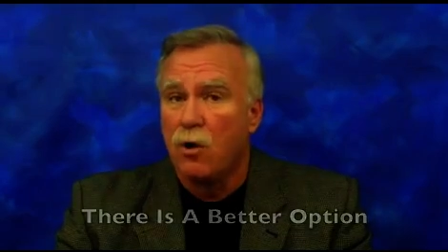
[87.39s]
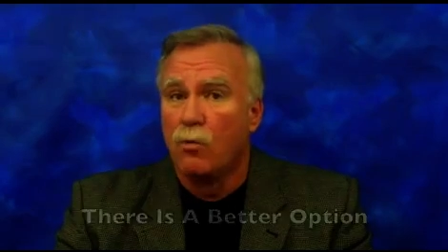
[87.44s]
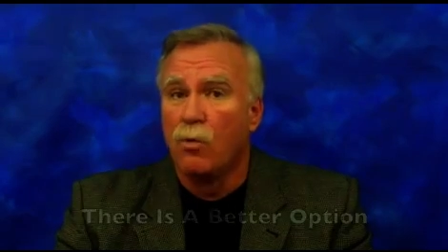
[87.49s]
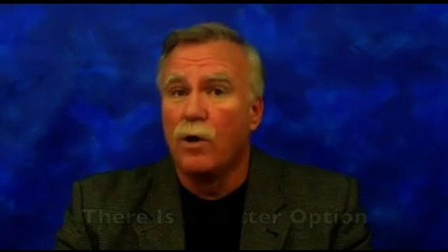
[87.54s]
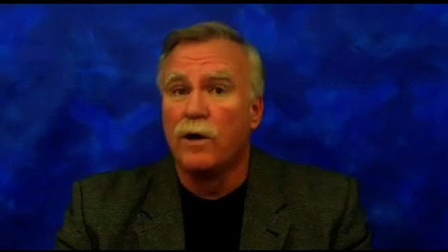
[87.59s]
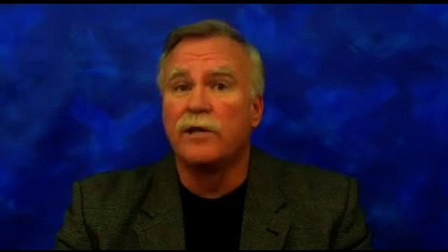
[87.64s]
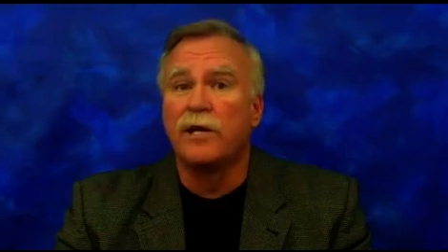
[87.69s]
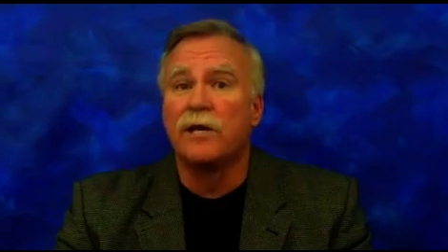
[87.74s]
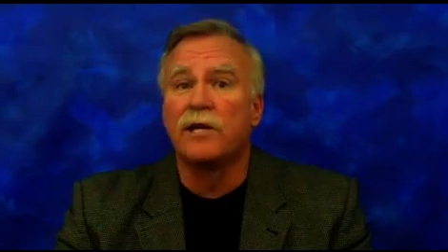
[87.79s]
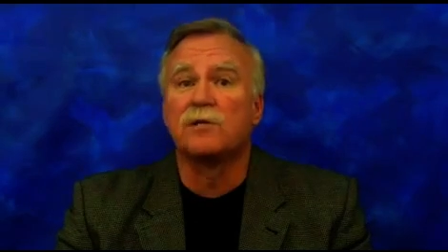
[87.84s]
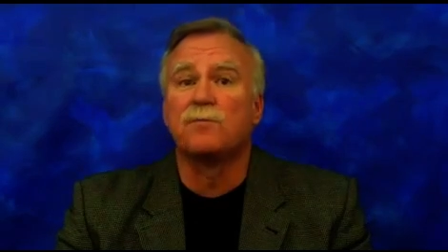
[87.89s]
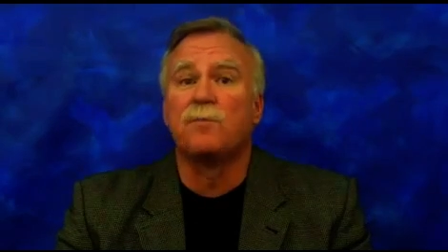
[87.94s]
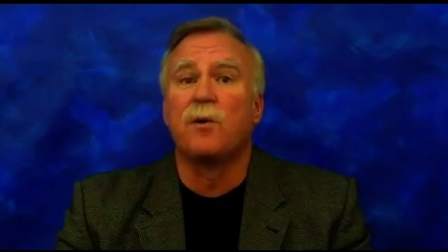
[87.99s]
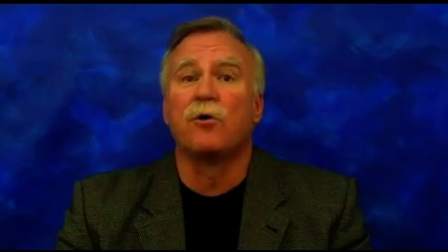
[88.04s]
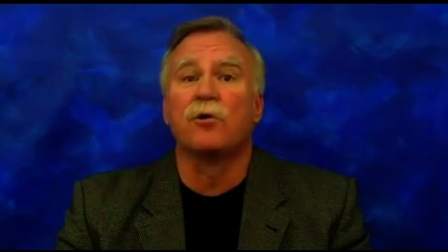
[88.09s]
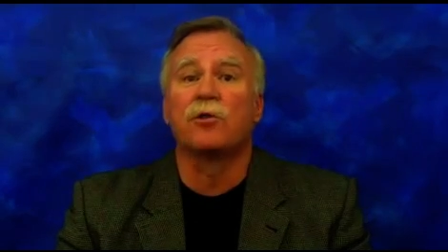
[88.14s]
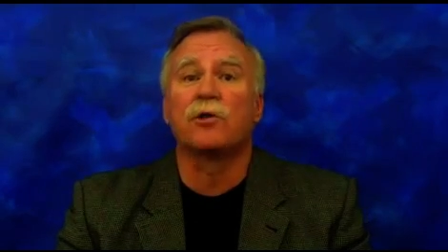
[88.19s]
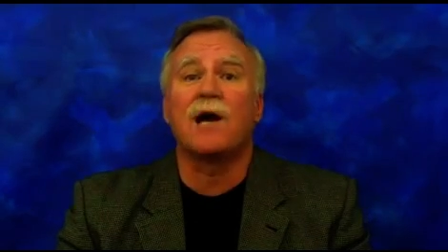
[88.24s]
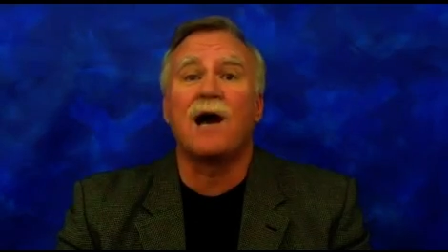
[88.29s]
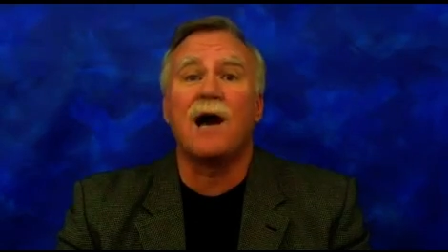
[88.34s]
one that is
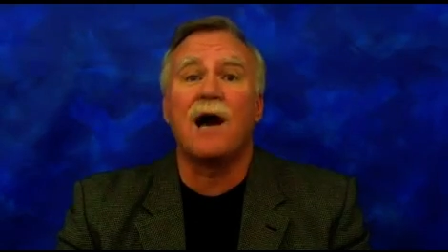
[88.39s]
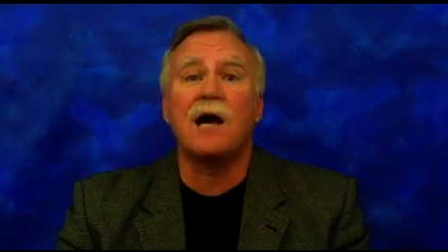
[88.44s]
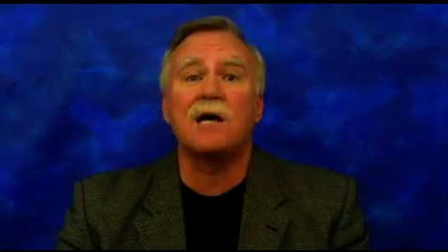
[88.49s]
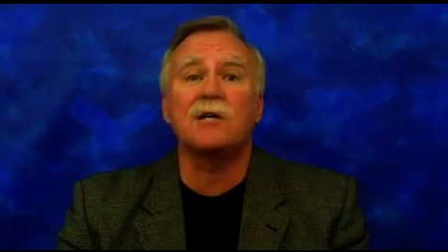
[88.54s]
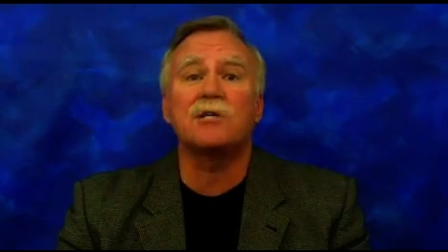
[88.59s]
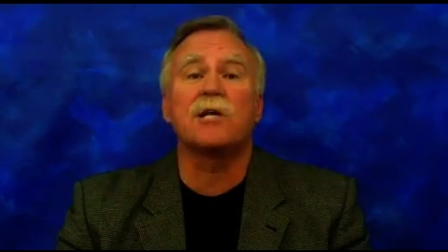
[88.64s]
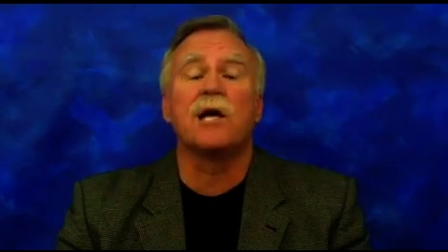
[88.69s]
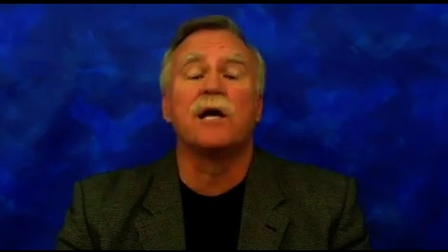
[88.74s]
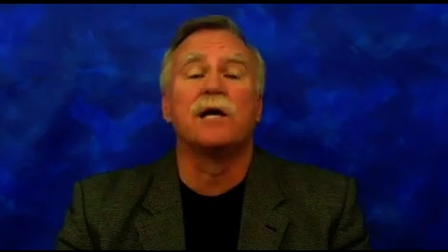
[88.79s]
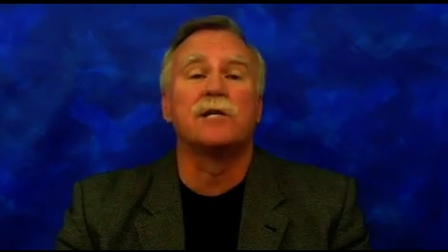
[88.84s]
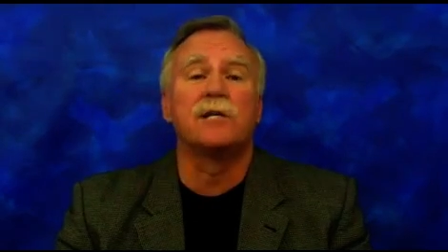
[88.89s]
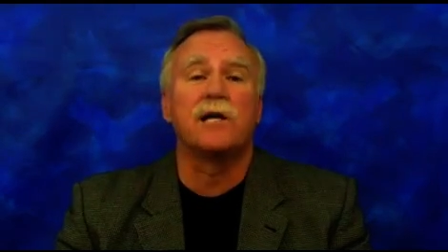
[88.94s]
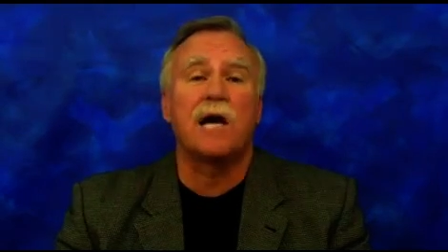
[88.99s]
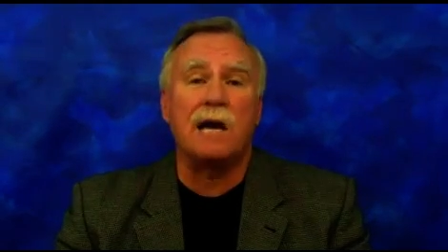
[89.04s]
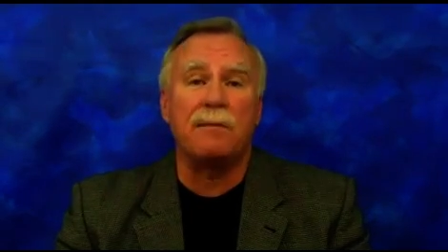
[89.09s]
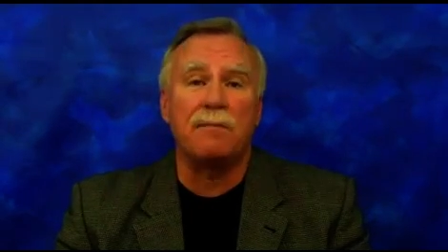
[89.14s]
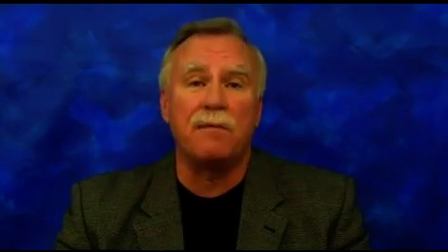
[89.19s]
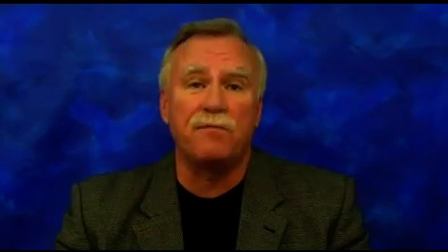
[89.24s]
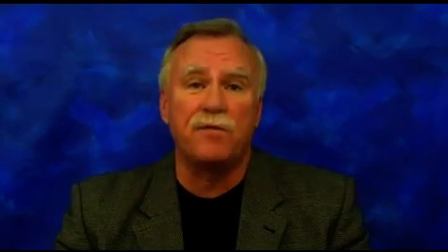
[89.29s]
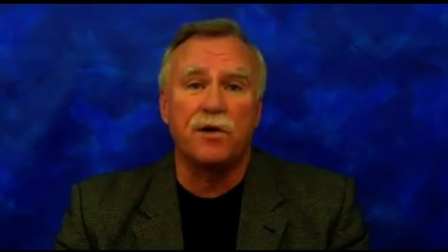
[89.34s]
both cost and
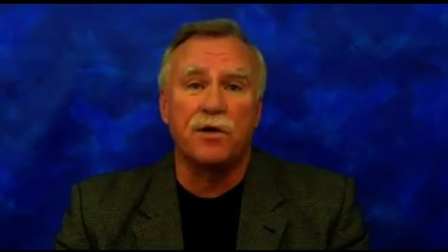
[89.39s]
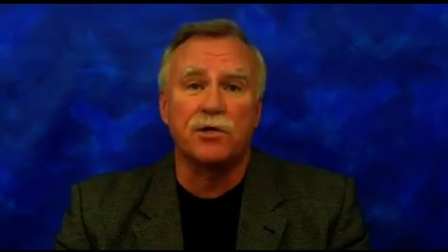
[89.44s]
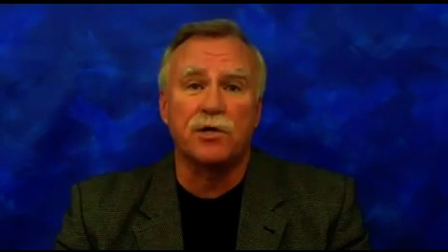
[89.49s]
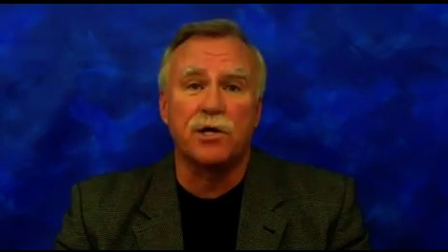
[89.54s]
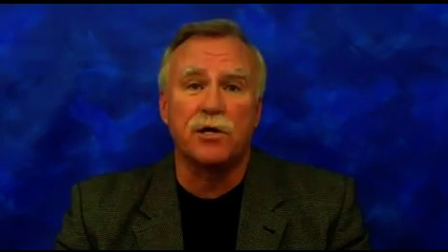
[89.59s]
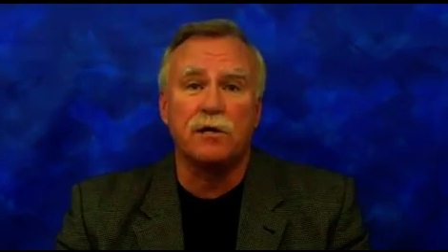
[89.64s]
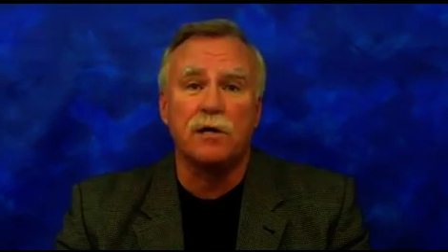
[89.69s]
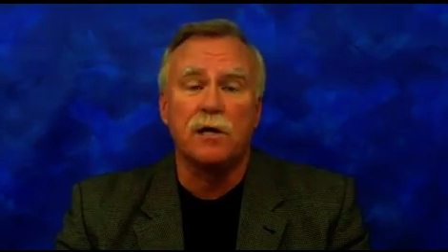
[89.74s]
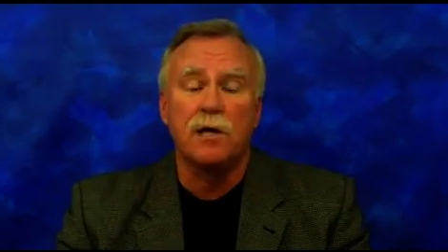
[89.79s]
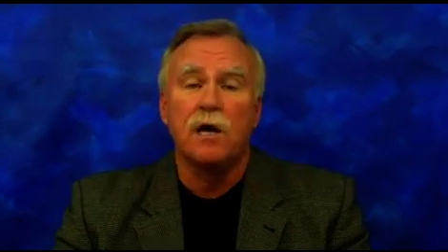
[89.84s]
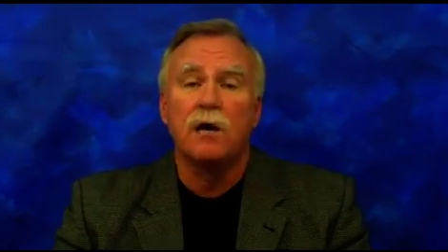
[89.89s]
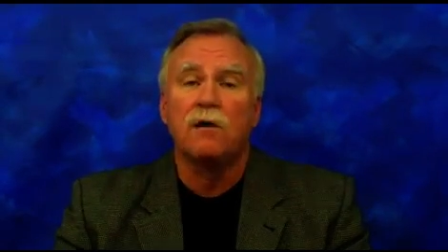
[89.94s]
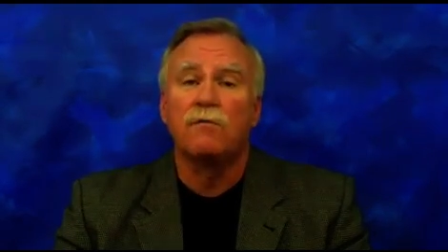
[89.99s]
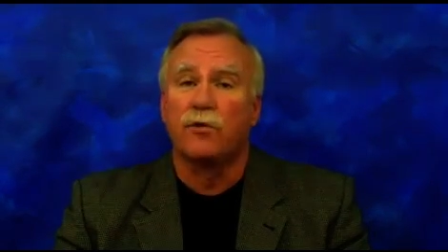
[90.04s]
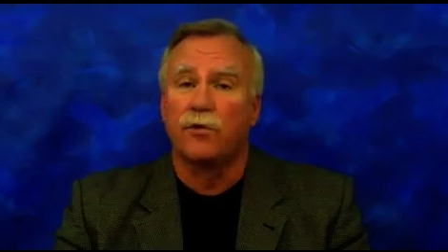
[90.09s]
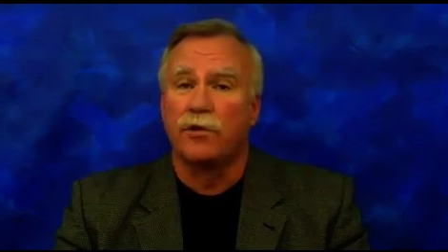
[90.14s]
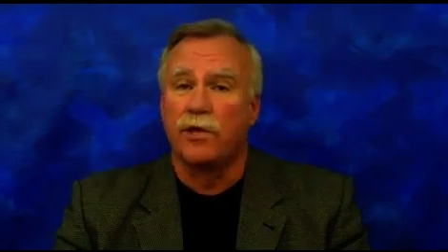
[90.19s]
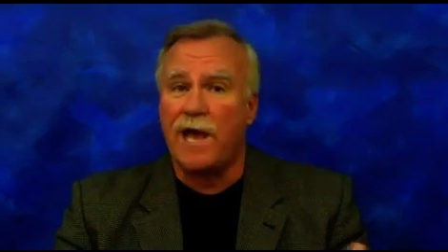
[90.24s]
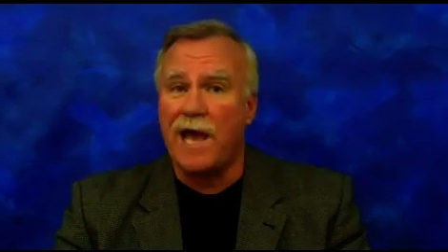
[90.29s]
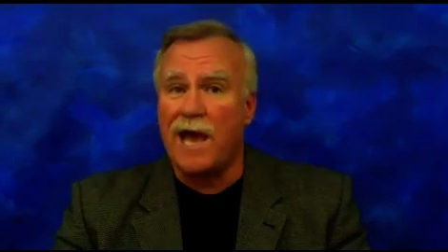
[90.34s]
time efficient
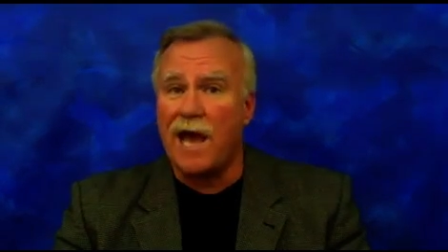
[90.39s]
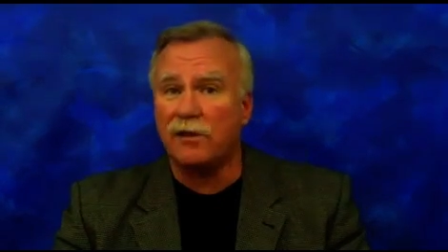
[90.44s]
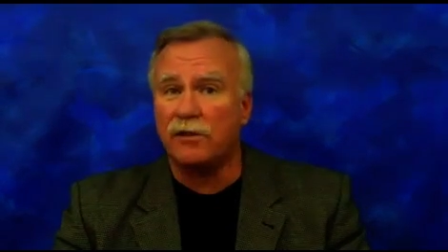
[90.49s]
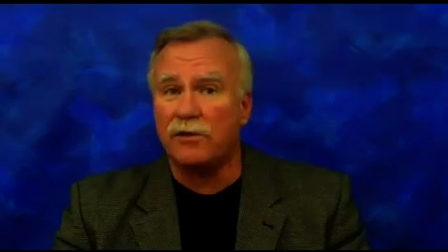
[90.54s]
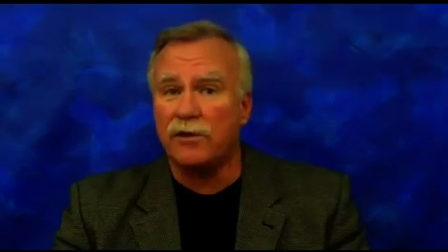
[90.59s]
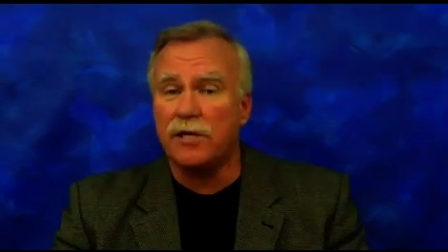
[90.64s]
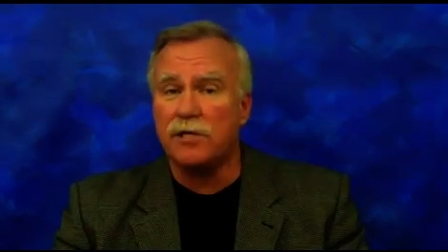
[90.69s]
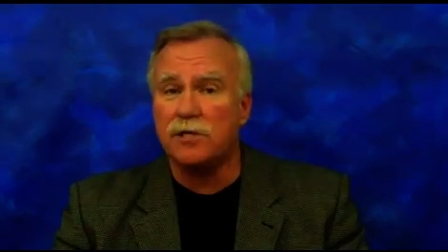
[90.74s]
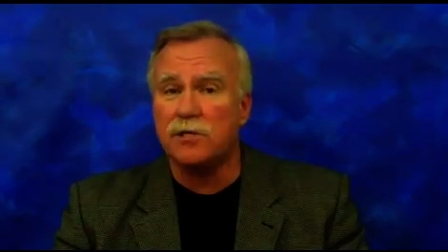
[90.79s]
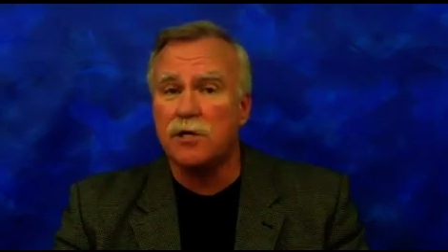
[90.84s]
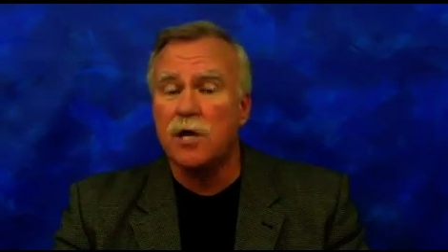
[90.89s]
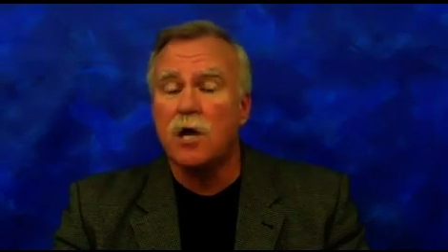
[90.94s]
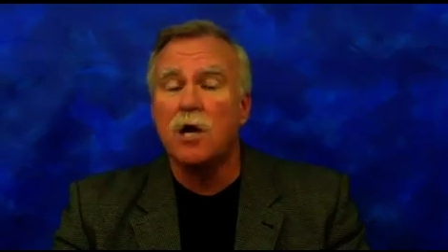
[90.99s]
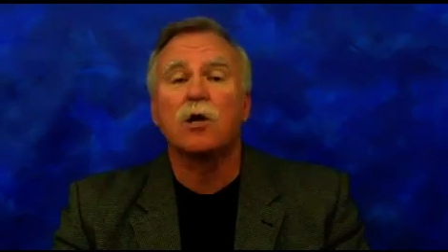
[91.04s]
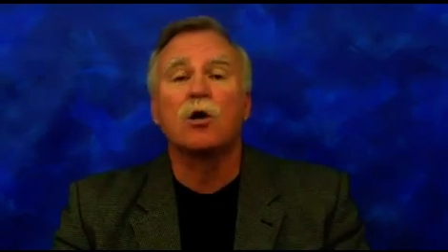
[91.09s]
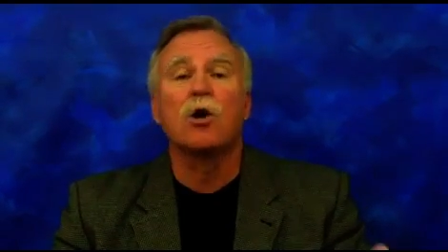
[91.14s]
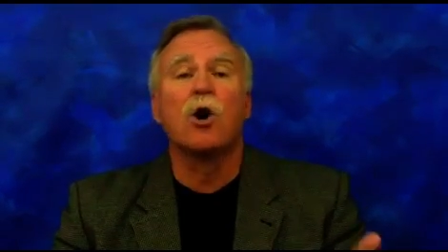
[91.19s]
for the athletes,